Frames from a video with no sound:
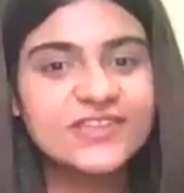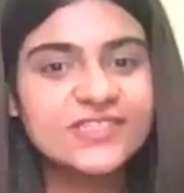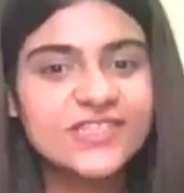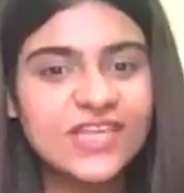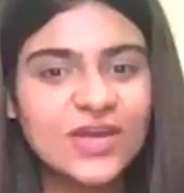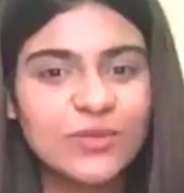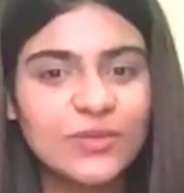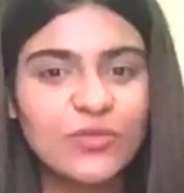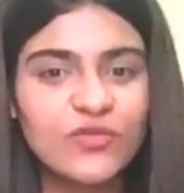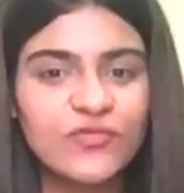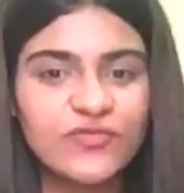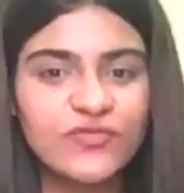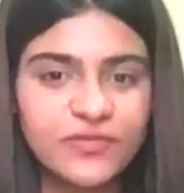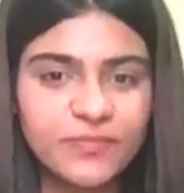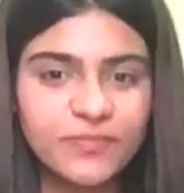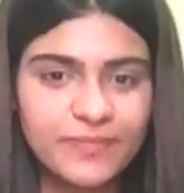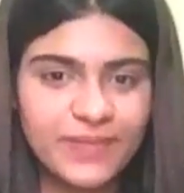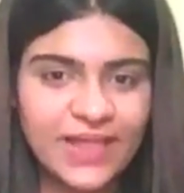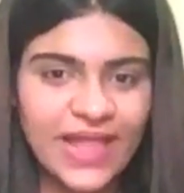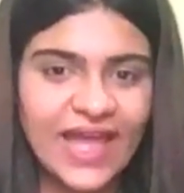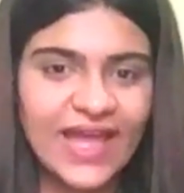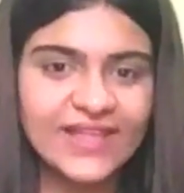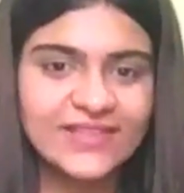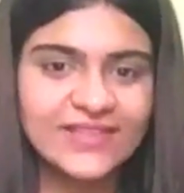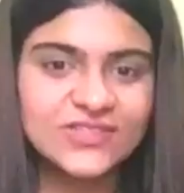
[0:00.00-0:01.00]
are some of the
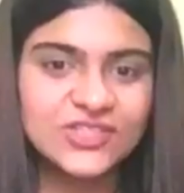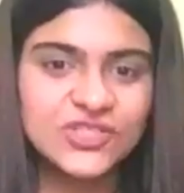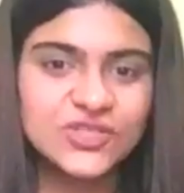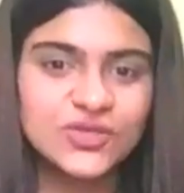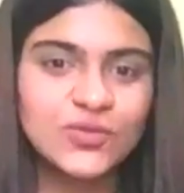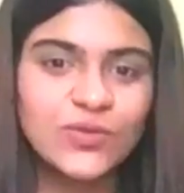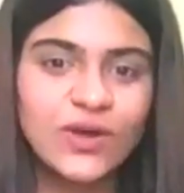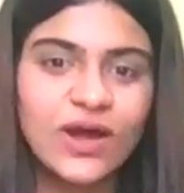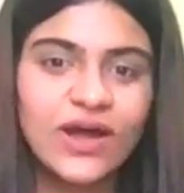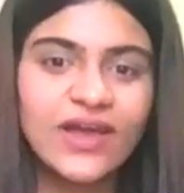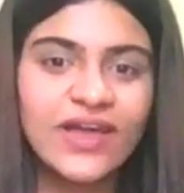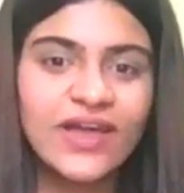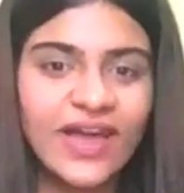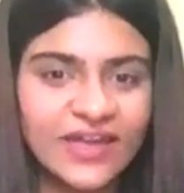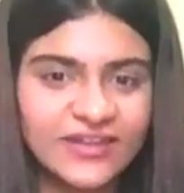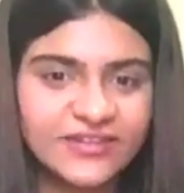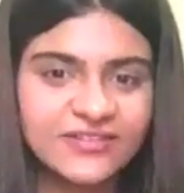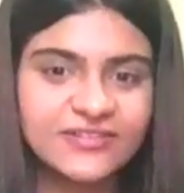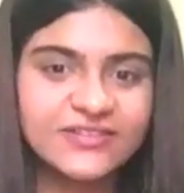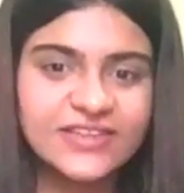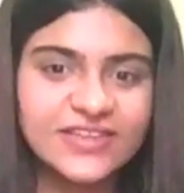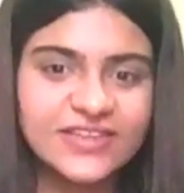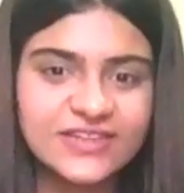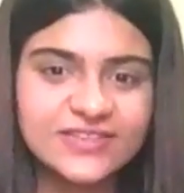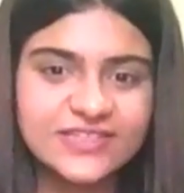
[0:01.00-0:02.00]
plans you are
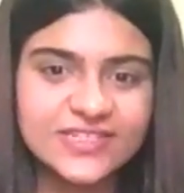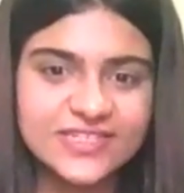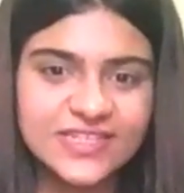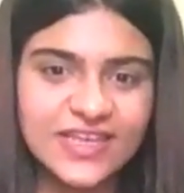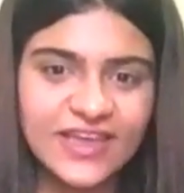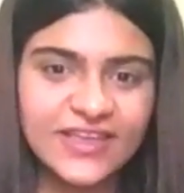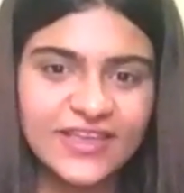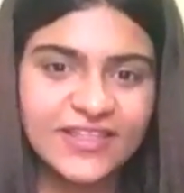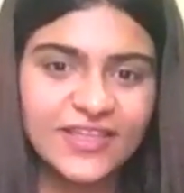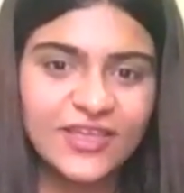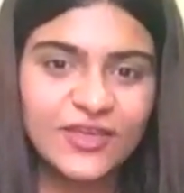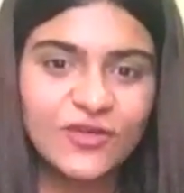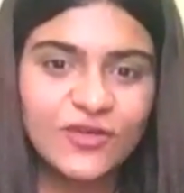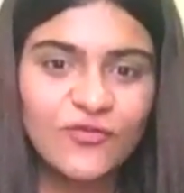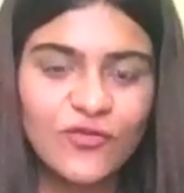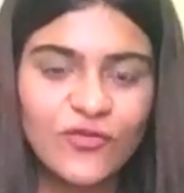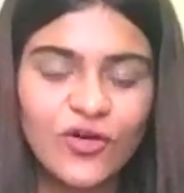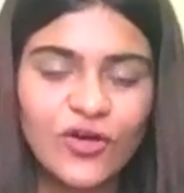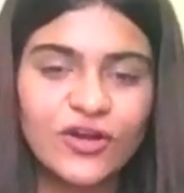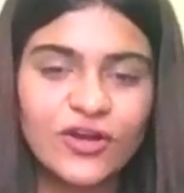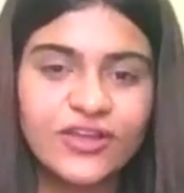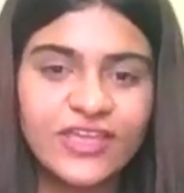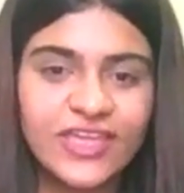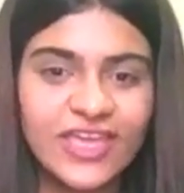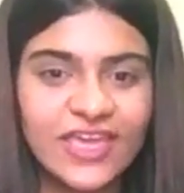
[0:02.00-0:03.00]
currently designing
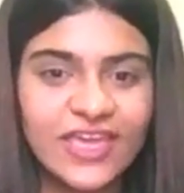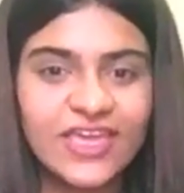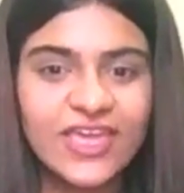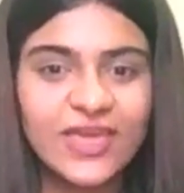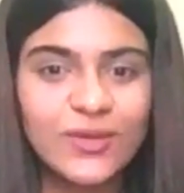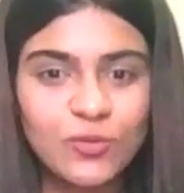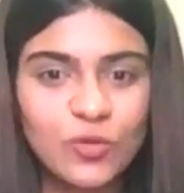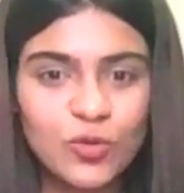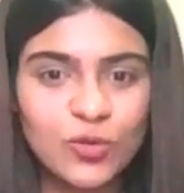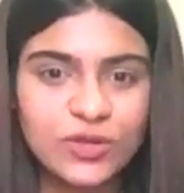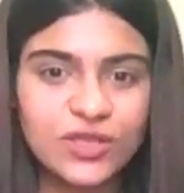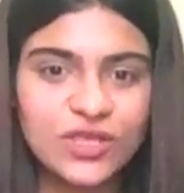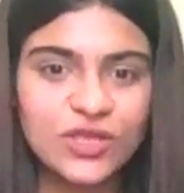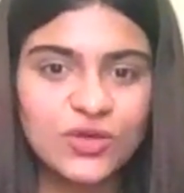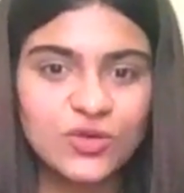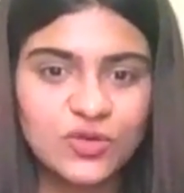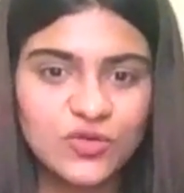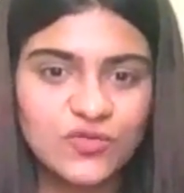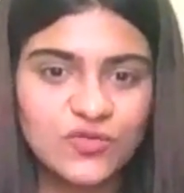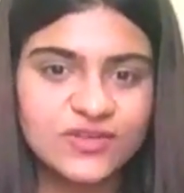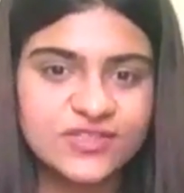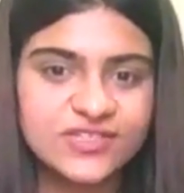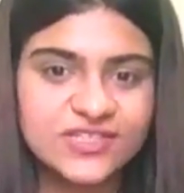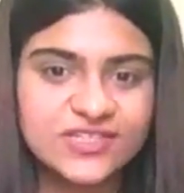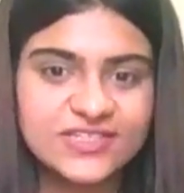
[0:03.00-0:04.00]
for KK Modi
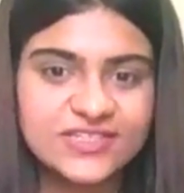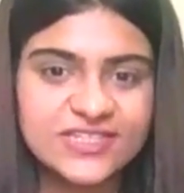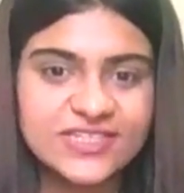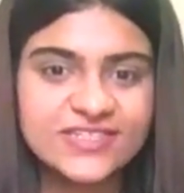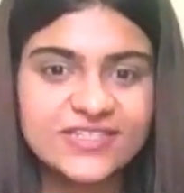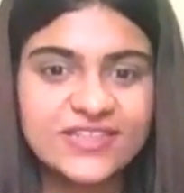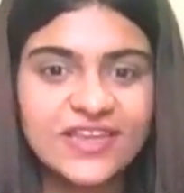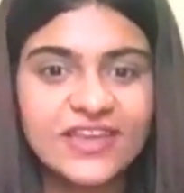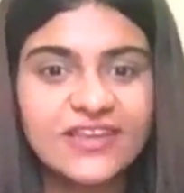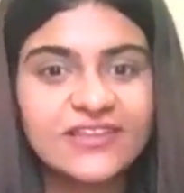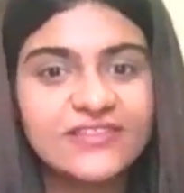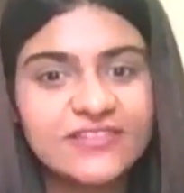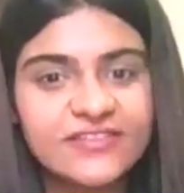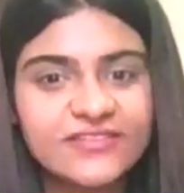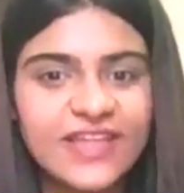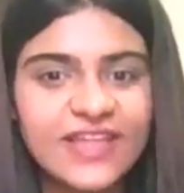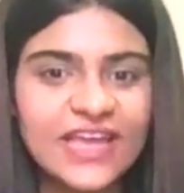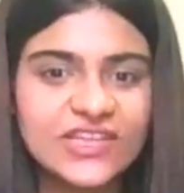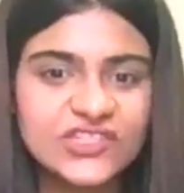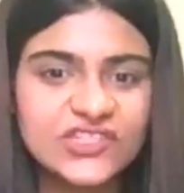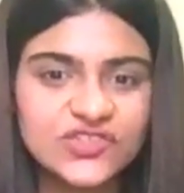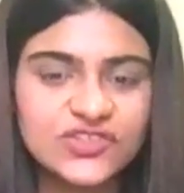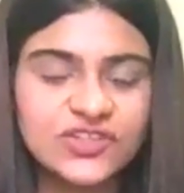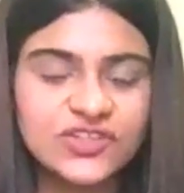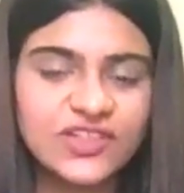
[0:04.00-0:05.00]
University's
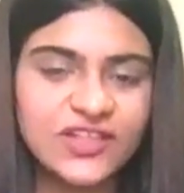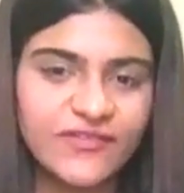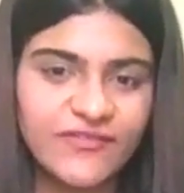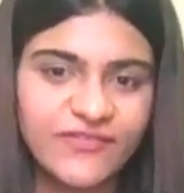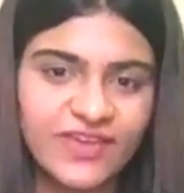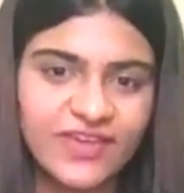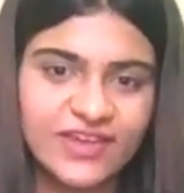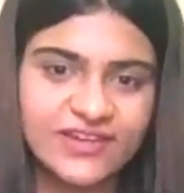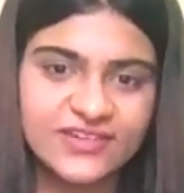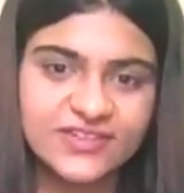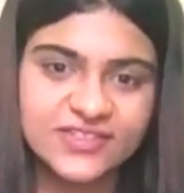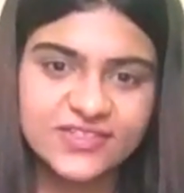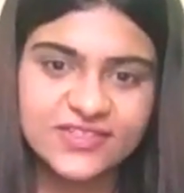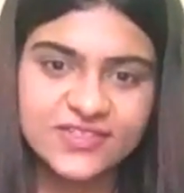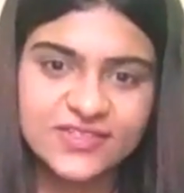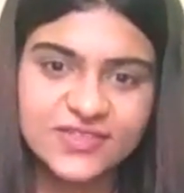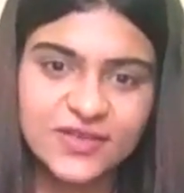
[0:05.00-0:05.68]
international affairs?